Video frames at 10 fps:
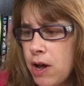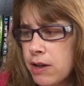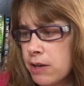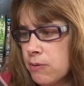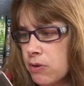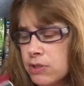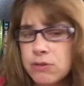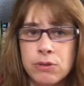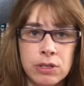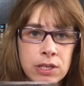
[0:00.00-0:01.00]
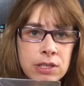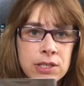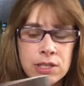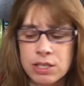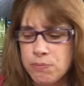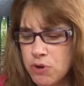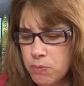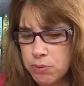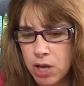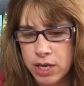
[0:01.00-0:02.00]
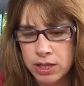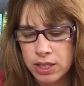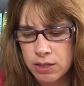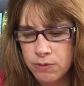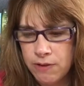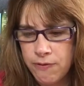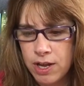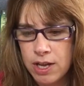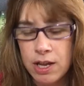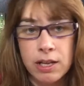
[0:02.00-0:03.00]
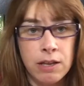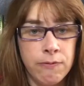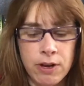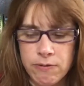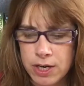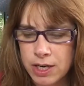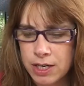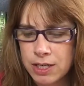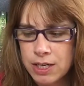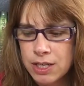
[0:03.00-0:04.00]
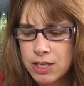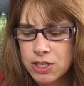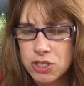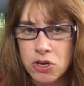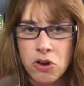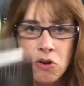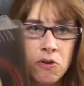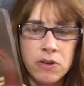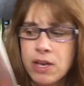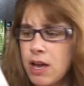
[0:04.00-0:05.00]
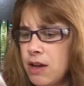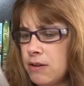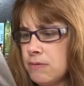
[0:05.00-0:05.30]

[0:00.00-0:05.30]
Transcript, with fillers: am going to uh, into this book blindly if I if I read it. So yeah,